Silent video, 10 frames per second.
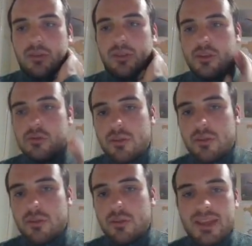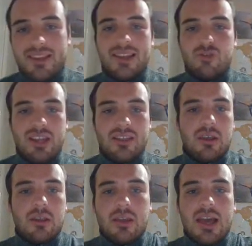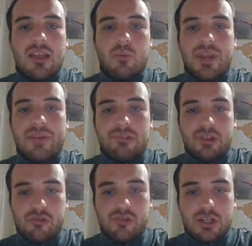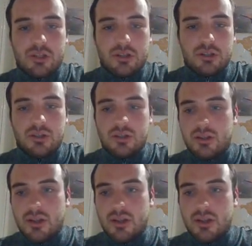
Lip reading: So you just basically treat it as whatever instruction